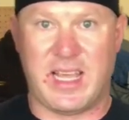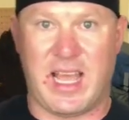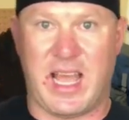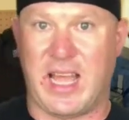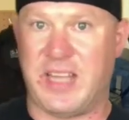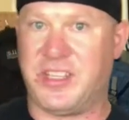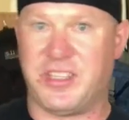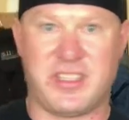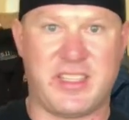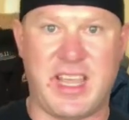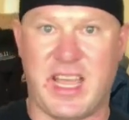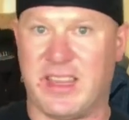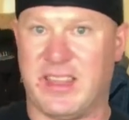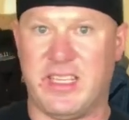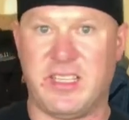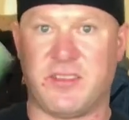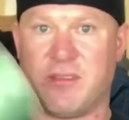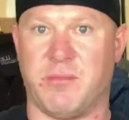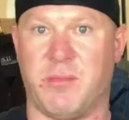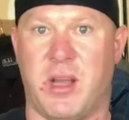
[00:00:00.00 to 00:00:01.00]
I just got
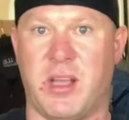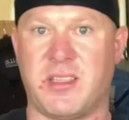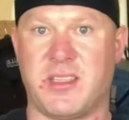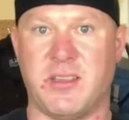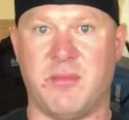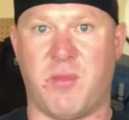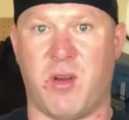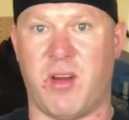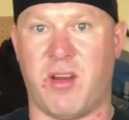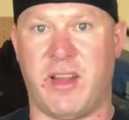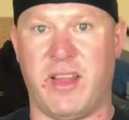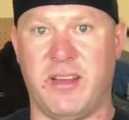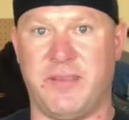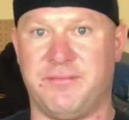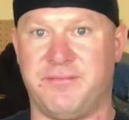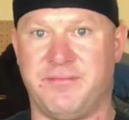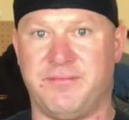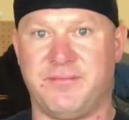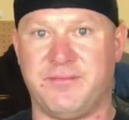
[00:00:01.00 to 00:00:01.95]
these from Boston Market,